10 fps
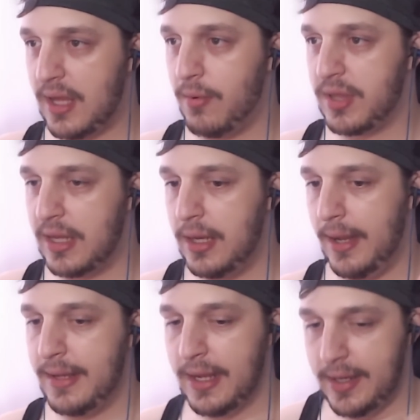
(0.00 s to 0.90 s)
there was
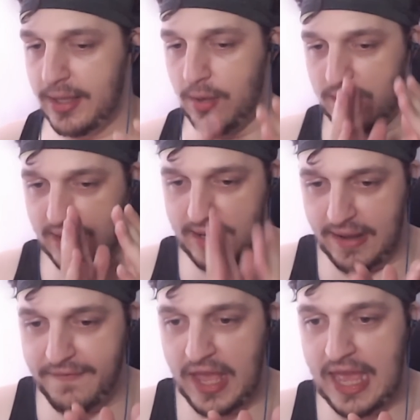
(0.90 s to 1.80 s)
another
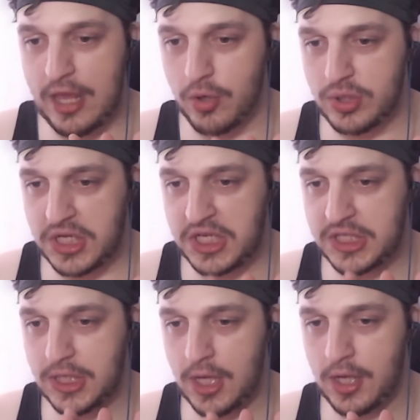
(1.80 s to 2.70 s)
AOT
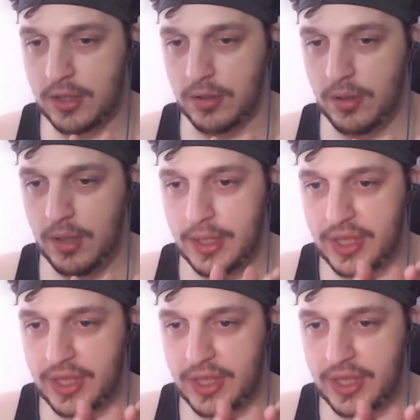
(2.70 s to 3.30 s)
circle